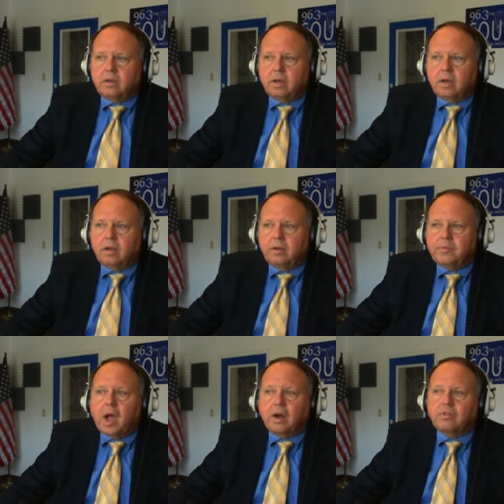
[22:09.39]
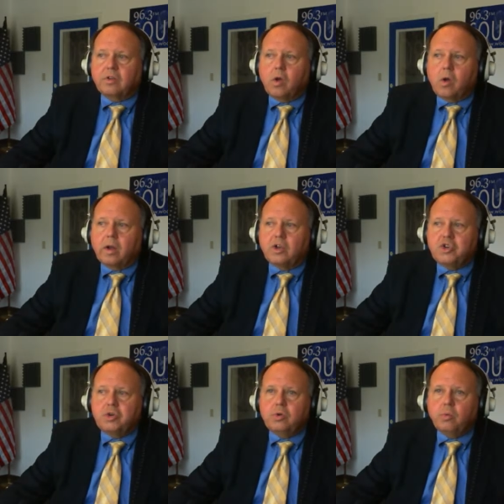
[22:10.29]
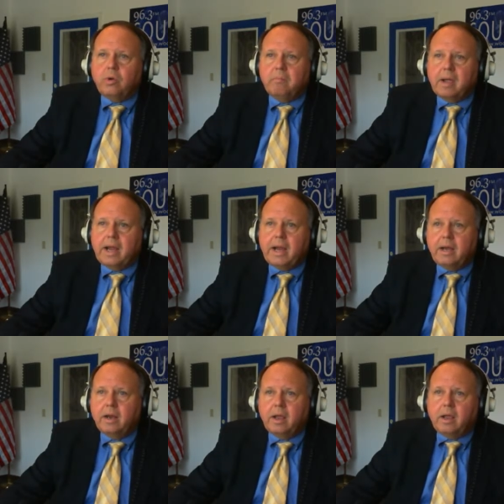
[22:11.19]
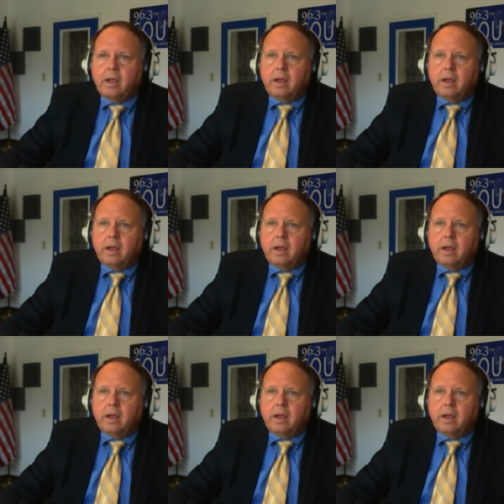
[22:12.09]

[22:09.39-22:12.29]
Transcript: Uh, not as long as you remain